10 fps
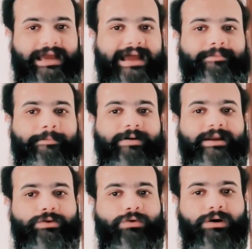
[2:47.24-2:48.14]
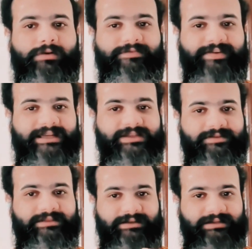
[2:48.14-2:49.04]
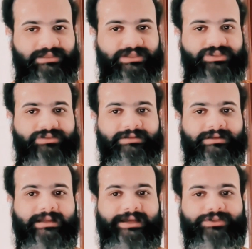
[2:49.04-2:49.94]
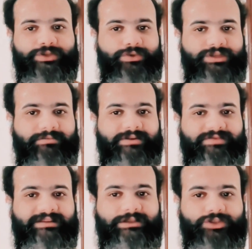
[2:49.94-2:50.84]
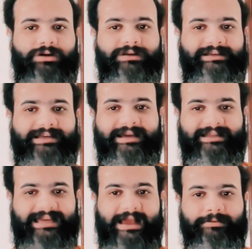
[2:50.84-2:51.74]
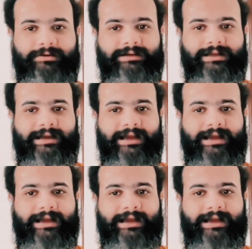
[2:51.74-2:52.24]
that. When you are faced with a decision like choosing between the chocolate cake and the apple,